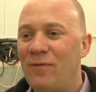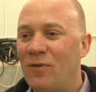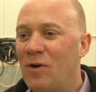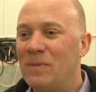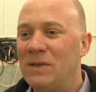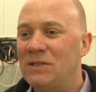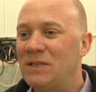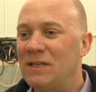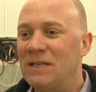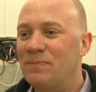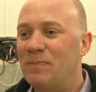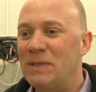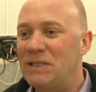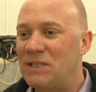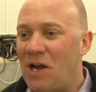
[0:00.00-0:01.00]
form is, is
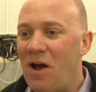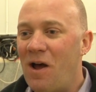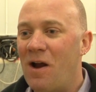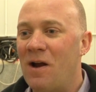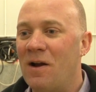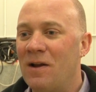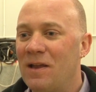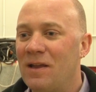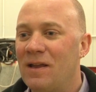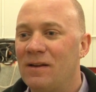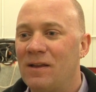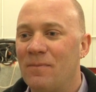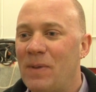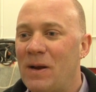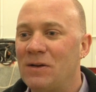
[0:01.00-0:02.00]
bizarre eh,
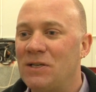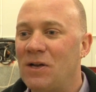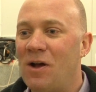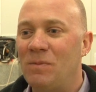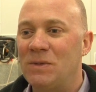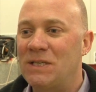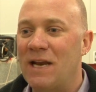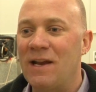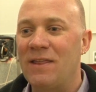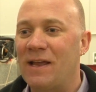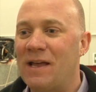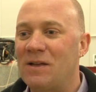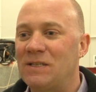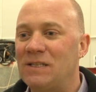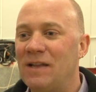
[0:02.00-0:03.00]
compared to almost
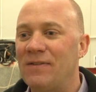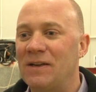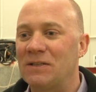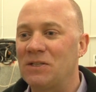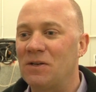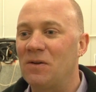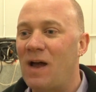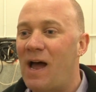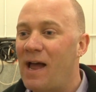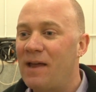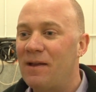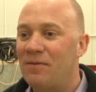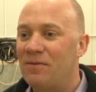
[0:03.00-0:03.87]
anything else living. So I